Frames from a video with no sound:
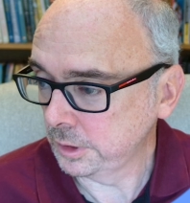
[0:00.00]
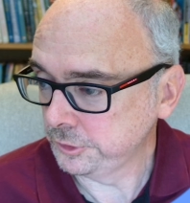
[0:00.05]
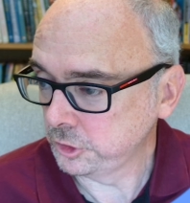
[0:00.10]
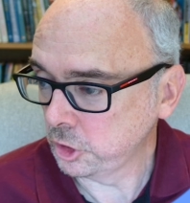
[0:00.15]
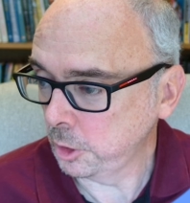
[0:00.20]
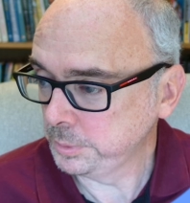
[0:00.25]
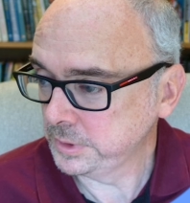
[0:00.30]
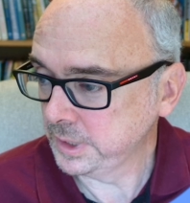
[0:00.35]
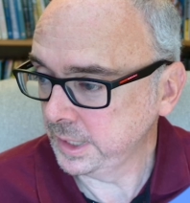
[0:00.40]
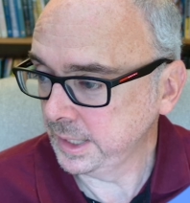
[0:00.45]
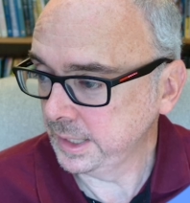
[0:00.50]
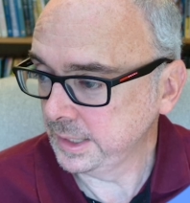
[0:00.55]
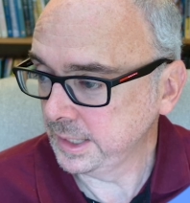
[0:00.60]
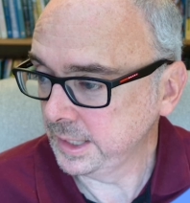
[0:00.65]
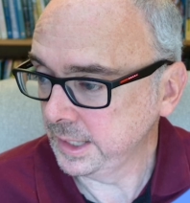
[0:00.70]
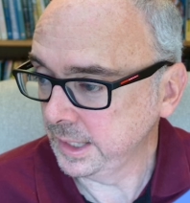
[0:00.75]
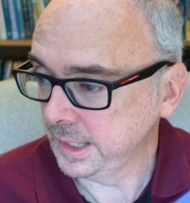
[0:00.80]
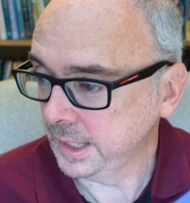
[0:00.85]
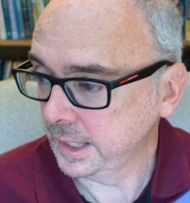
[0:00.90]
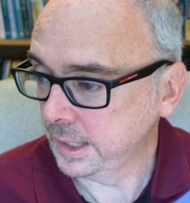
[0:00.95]
dropped it in
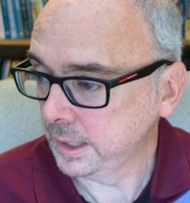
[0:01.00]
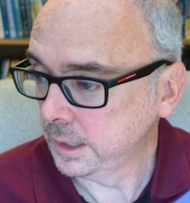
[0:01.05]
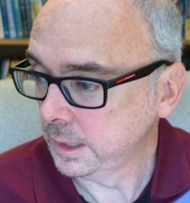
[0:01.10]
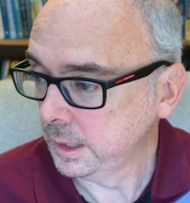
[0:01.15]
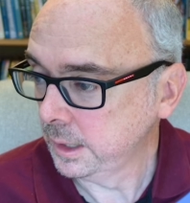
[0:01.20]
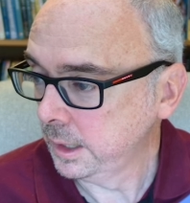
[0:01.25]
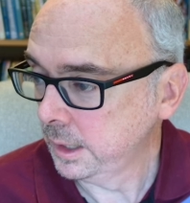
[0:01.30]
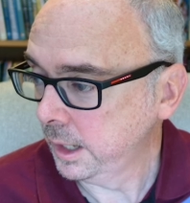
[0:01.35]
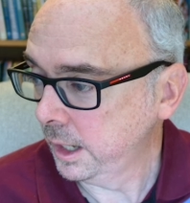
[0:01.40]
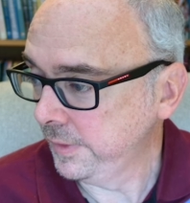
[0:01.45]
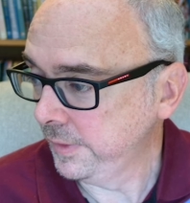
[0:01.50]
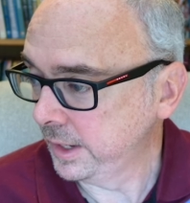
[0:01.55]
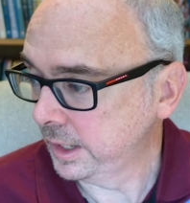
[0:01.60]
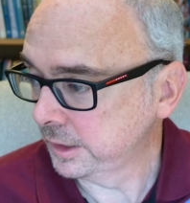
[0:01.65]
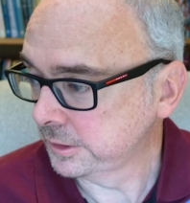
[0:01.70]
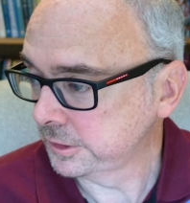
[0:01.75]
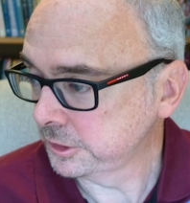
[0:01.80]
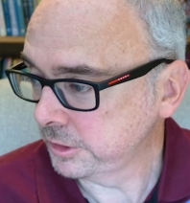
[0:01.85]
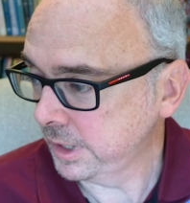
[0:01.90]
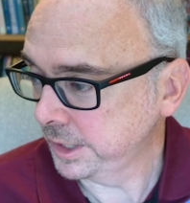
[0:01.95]
here and then I
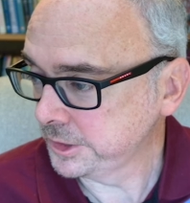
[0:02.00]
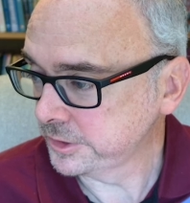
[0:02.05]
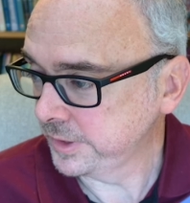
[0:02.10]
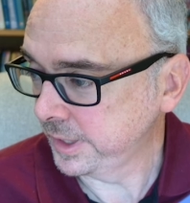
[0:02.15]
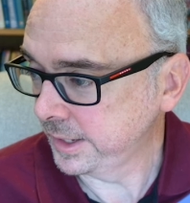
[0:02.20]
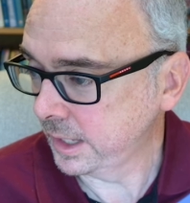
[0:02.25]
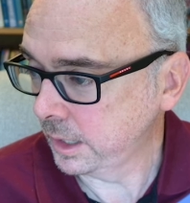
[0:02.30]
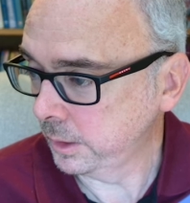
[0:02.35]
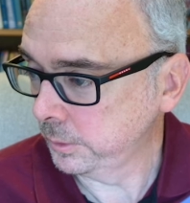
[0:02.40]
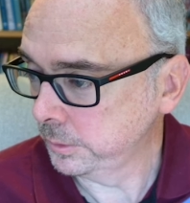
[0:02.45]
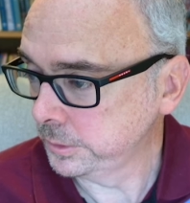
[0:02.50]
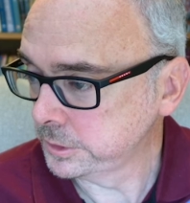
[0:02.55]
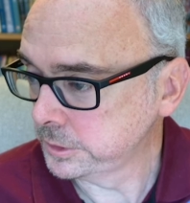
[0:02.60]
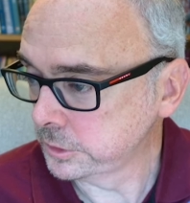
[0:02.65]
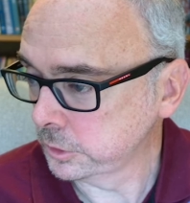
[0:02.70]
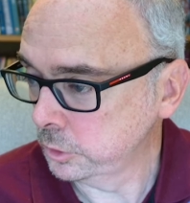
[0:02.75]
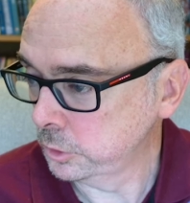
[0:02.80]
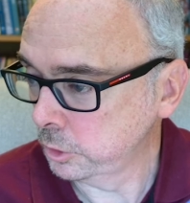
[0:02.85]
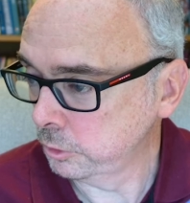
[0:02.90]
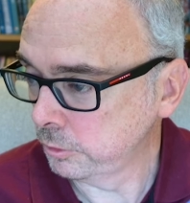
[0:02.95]
stretched that out to
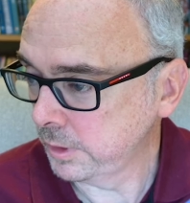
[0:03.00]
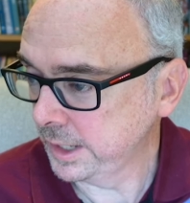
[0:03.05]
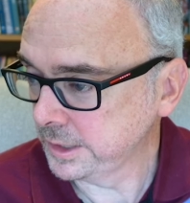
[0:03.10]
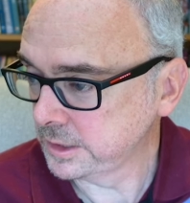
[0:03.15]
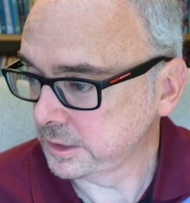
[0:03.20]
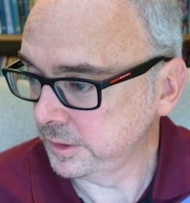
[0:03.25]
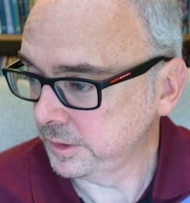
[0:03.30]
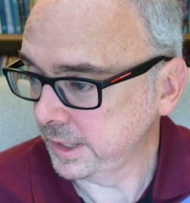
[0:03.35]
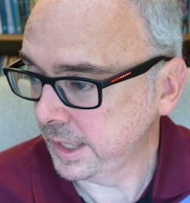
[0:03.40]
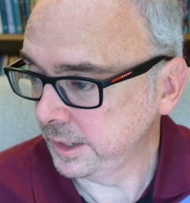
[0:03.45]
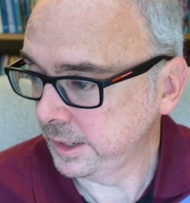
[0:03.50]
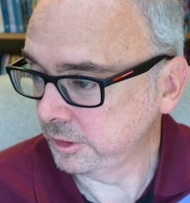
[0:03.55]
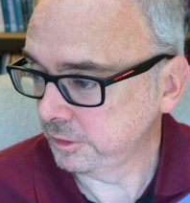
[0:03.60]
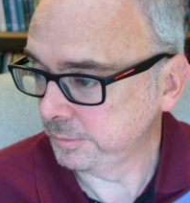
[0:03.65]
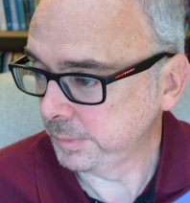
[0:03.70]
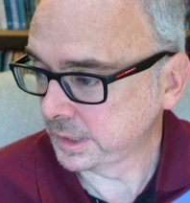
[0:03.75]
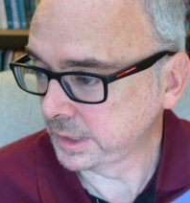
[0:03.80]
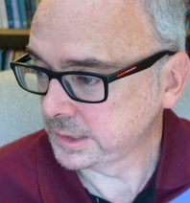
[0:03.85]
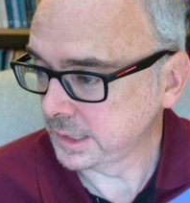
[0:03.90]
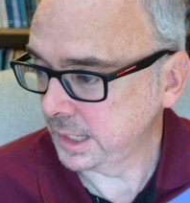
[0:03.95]
go right to the end of
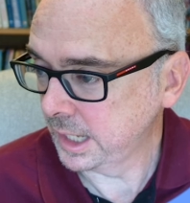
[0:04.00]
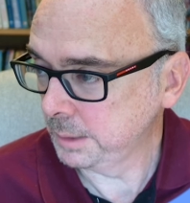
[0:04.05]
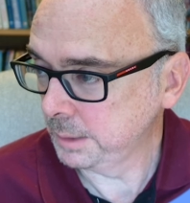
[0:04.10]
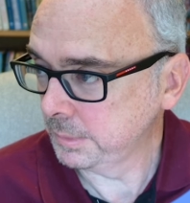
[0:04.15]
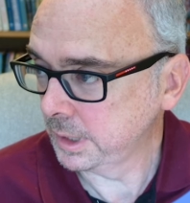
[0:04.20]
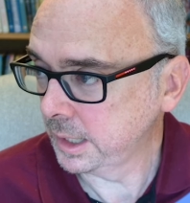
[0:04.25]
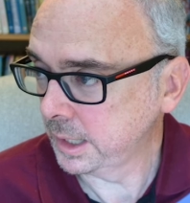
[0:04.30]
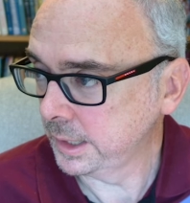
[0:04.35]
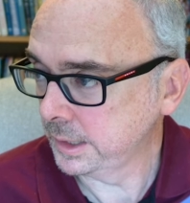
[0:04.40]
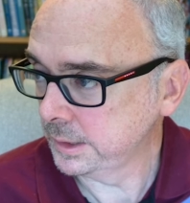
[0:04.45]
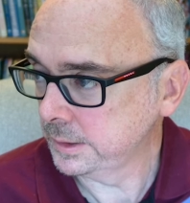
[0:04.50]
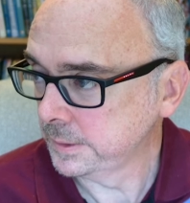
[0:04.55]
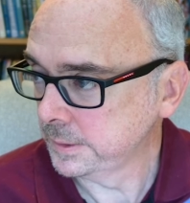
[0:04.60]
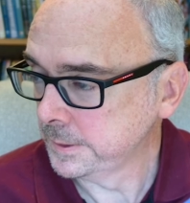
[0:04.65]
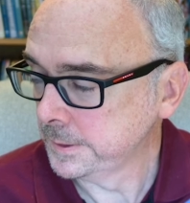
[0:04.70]
my timeline.